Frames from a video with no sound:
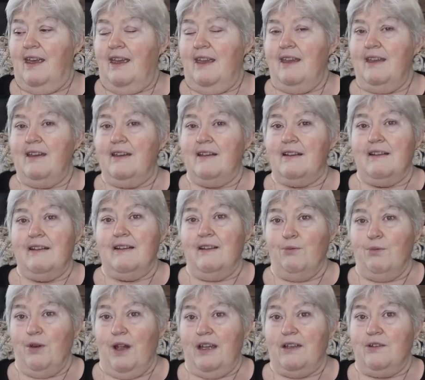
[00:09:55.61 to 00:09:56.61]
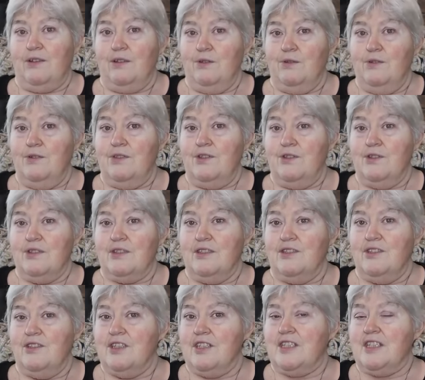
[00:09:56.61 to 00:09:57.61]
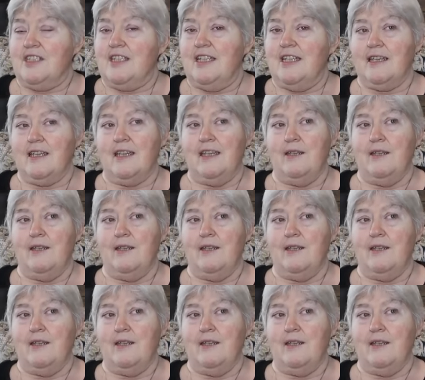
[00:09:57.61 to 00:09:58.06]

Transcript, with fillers: And the raccoons used to just tick